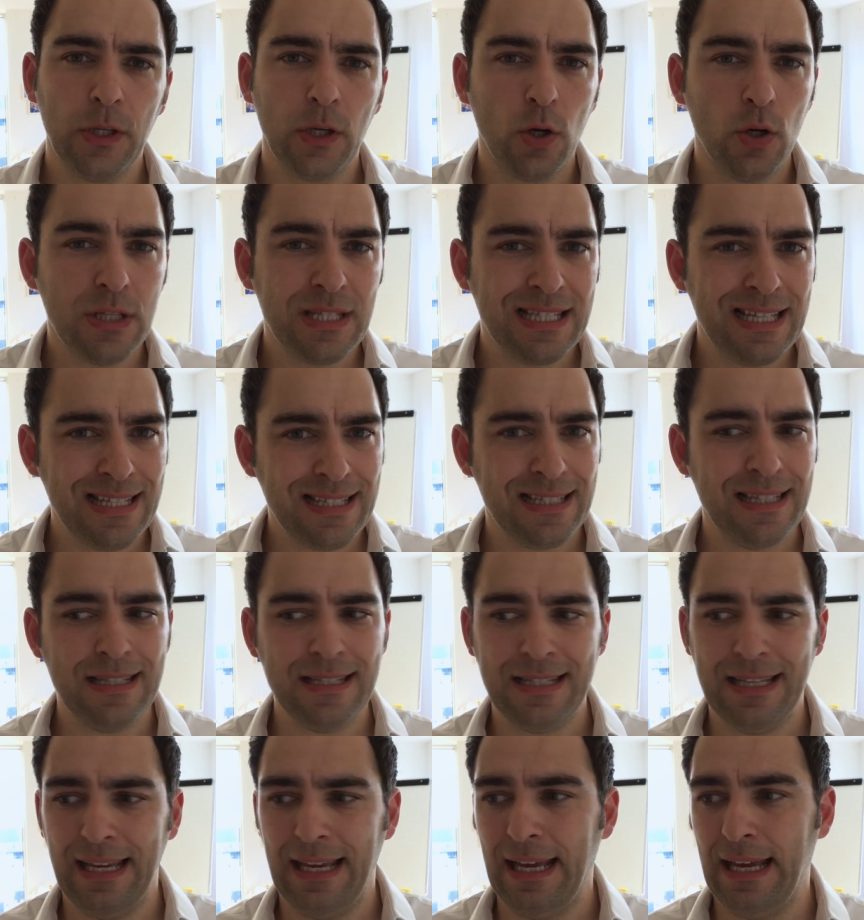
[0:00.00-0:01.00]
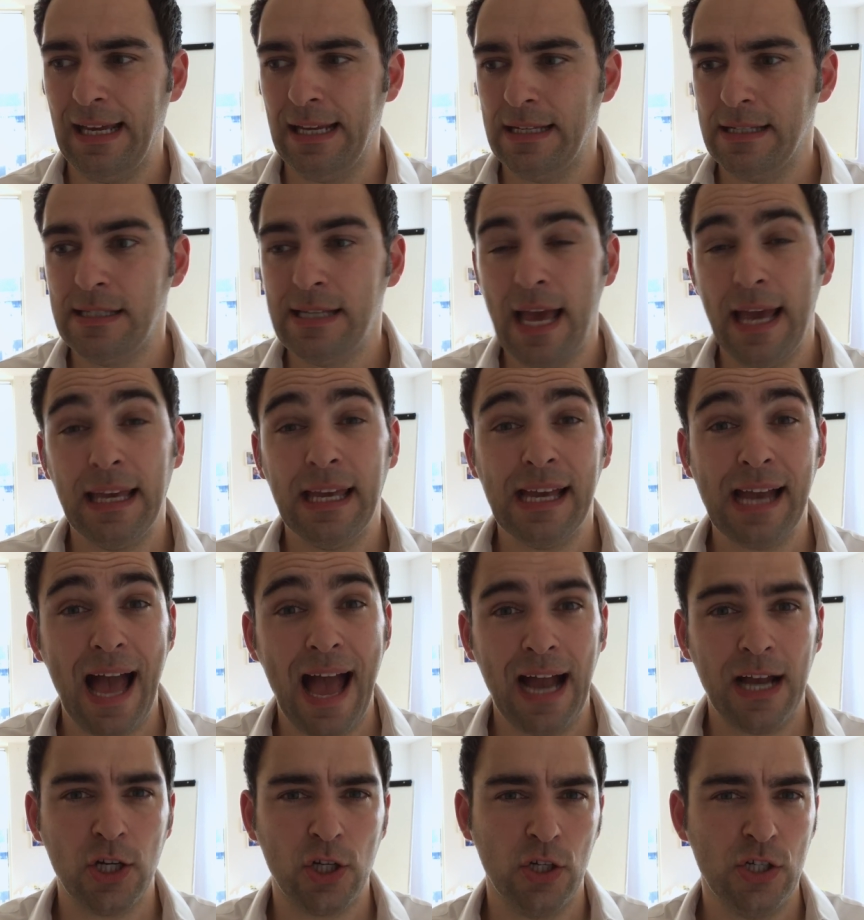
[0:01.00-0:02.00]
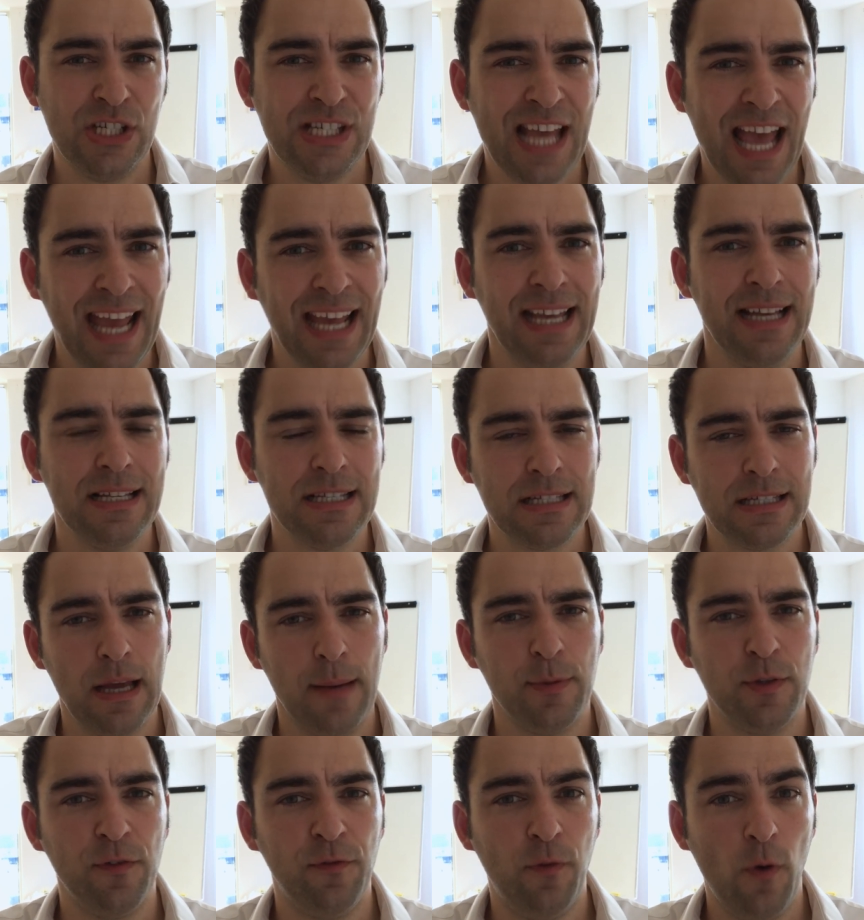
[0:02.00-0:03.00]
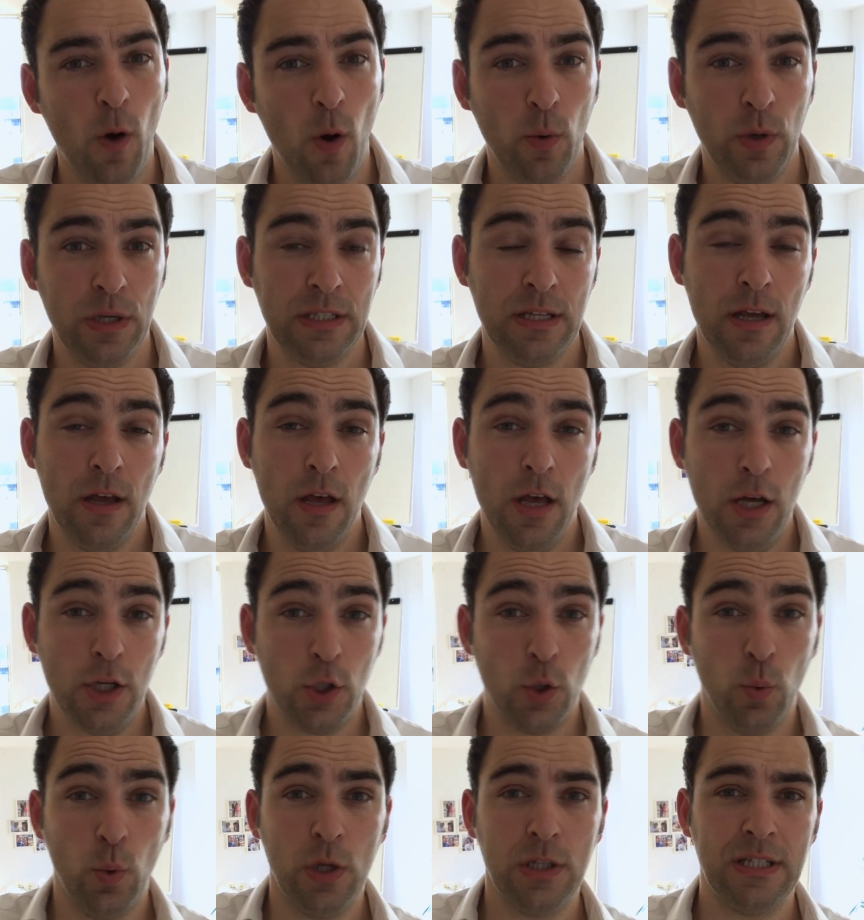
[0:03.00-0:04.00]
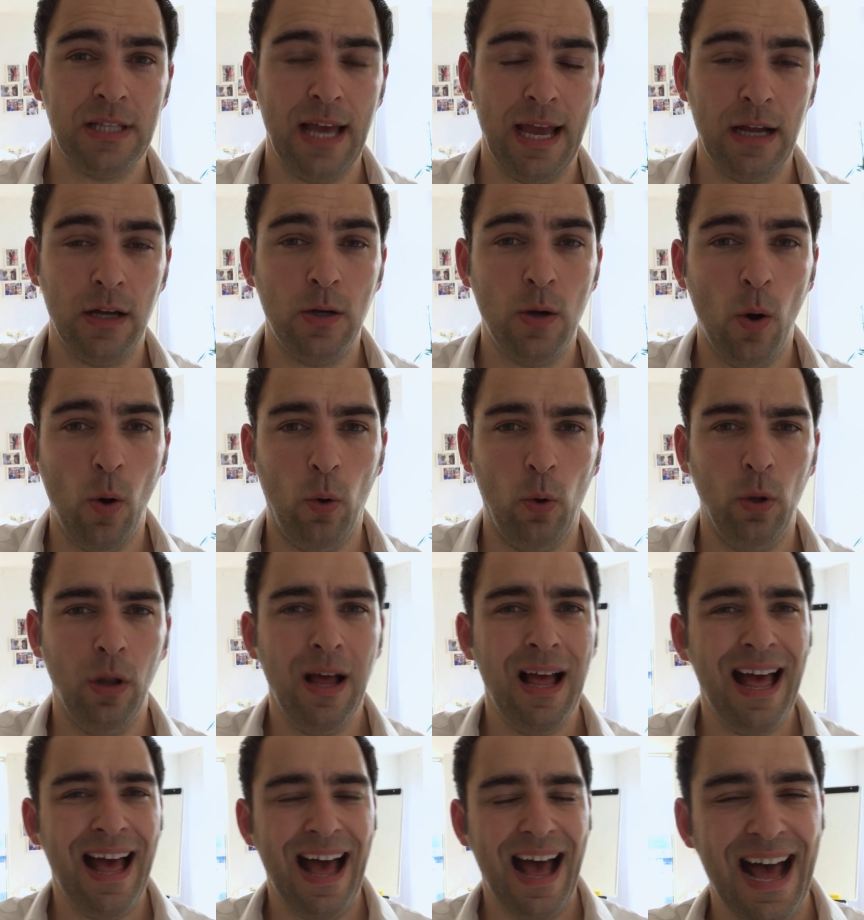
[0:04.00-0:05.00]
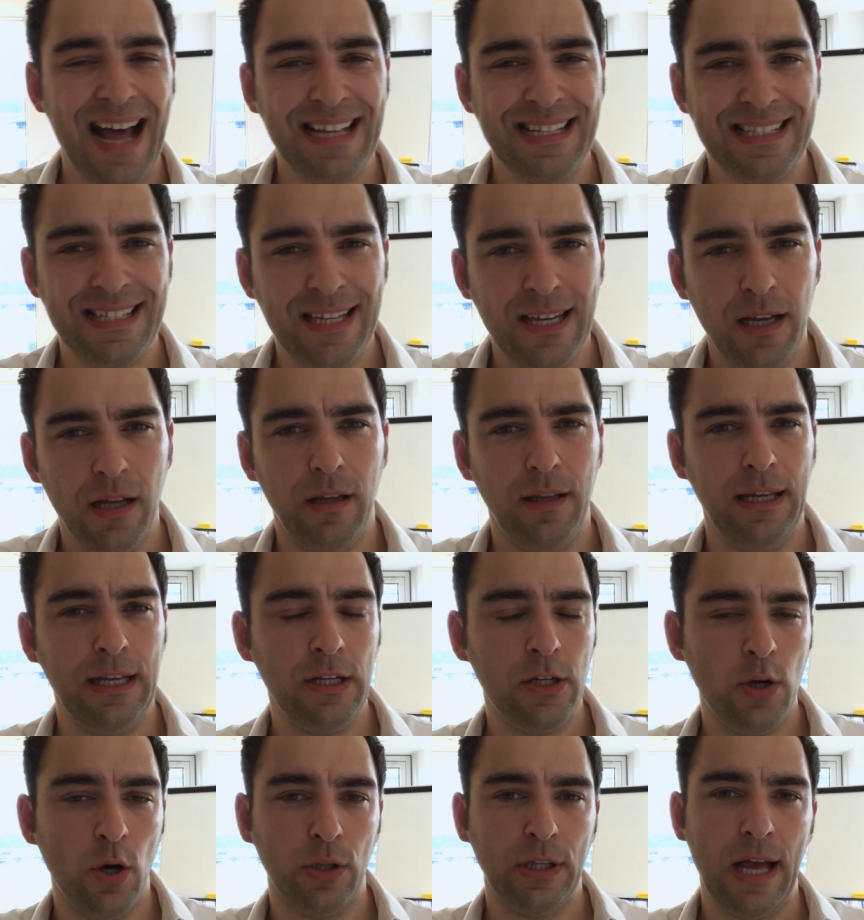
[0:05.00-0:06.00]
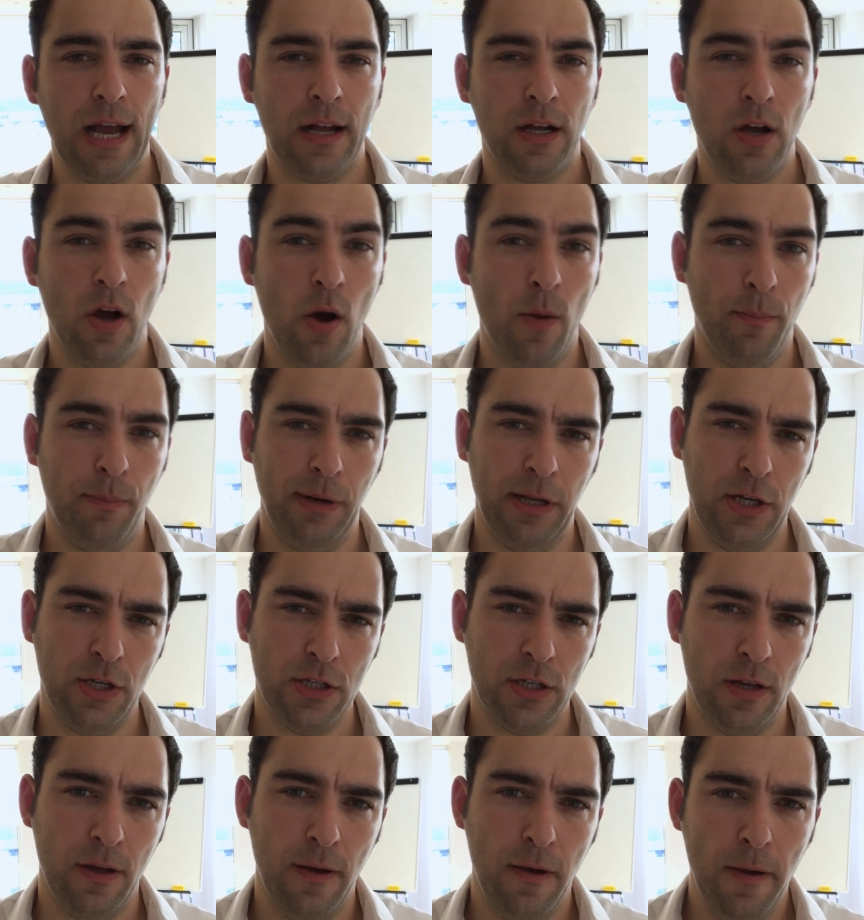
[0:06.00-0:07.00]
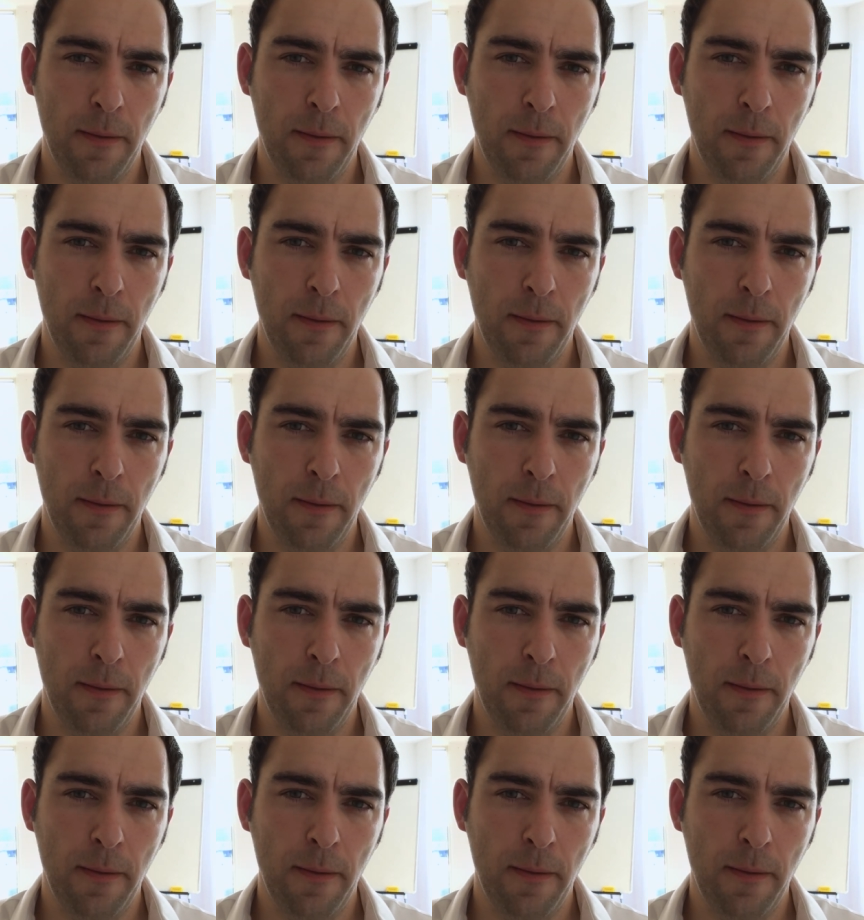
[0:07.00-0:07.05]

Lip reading: Consistency in taking action, taking steps forward towards their goal until it got accomplished.